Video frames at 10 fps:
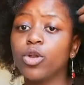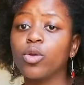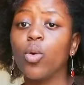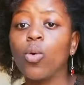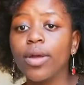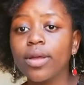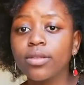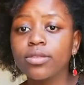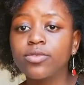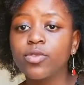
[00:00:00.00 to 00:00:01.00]
oils,
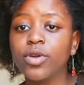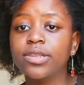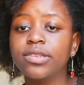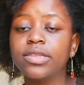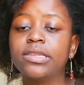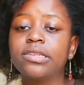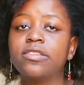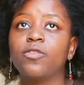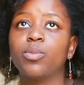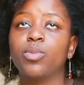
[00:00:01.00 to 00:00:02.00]
for instance, if you
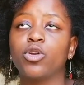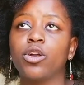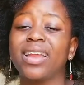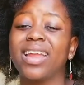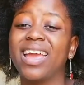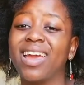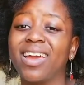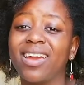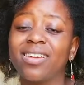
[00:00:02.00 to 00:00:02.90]
put on hair,